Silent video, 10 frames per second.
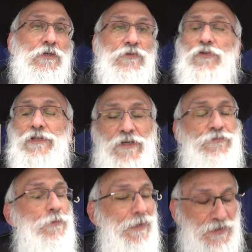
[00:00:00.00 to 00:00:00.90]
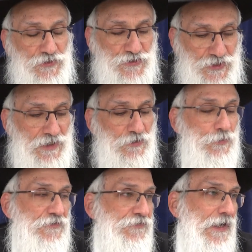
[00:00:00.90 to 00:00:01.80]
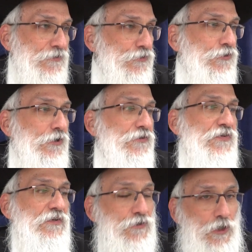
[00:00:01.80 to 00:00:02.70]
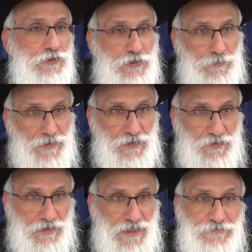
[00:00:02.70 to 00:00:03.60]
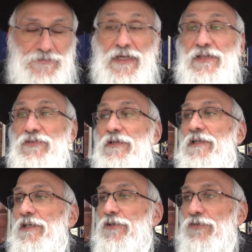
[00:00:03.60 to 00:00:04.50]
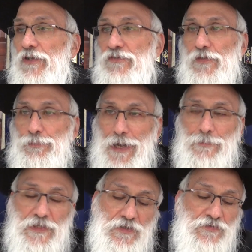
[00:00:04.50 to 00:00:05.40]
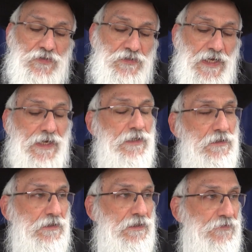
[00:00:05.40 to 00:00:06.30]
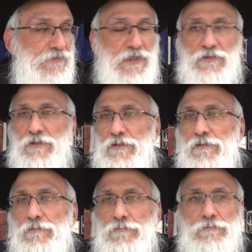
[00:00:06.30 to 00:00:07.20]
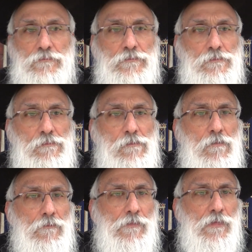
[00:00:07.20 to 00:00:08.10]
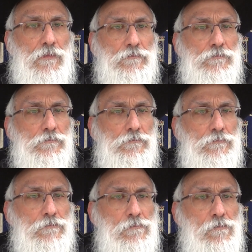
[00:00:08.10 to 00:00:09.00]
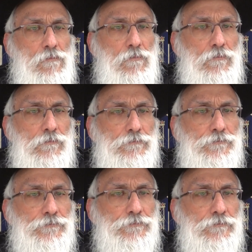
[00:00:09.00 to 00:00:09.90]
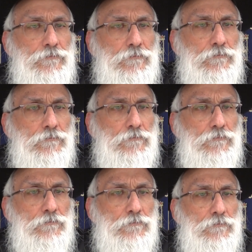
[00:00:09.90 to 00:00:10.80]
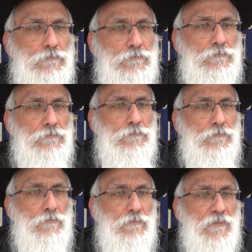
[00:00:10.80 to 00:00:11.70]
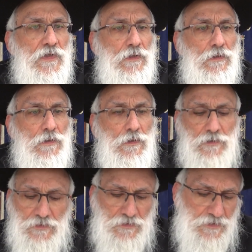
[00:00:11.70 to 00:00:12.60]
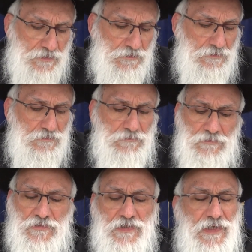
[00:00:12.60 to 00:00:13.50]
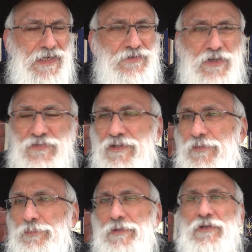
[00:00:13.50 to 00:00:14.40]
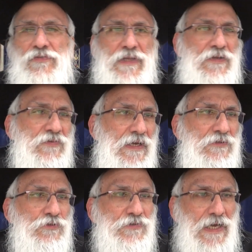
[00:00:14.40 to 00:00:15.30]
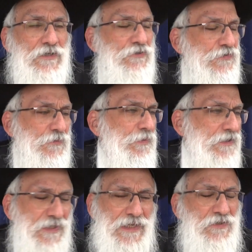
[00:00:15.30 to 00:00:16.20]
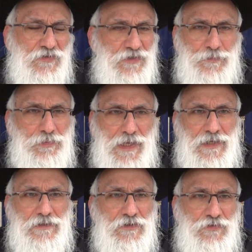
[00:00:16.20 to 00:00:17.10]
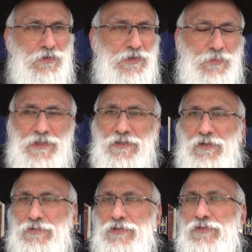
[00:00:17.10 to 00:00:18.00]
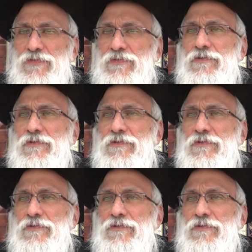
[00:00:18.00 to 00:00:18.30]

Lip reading: So therefore, by kshira, we find the Torah says yotcha, mean the left hand. So it's a prominence in tying in the left hand. And why the left hand is used if he's a righty in the restroom, as opposed to right hand? Today it doesn't apply, because that's the hand you tie the tefillin. But today it doesn't apply. It's only when you don't use paper.